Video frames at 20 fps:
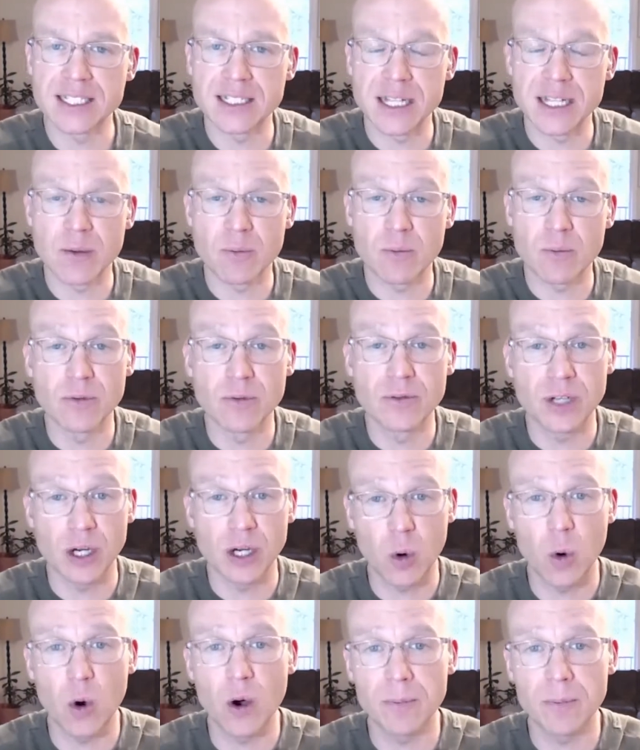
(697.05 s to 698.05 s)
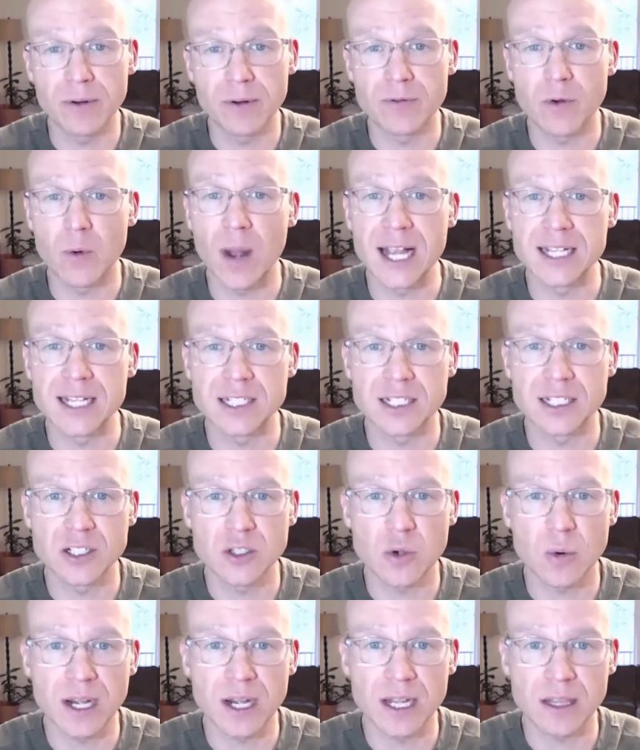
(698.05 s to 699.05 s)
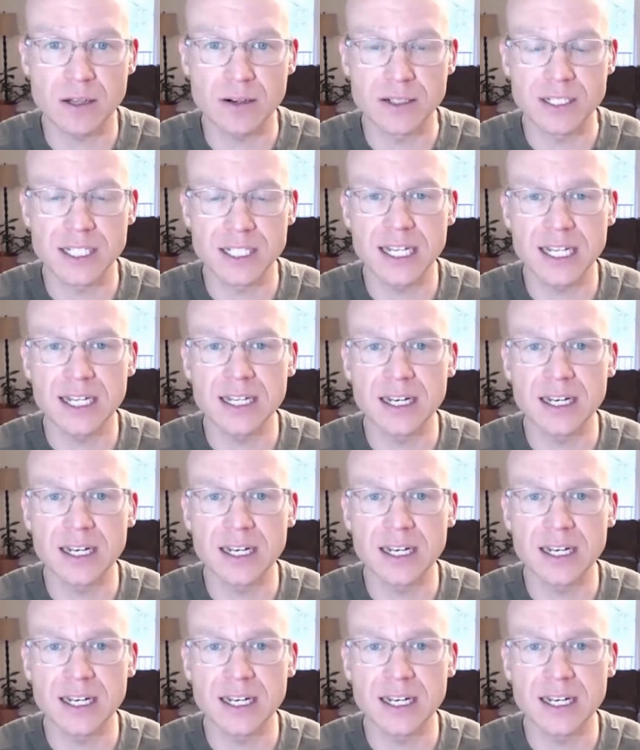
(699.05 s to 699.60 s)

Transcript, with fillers: I moved to corporate Verizon in 2013.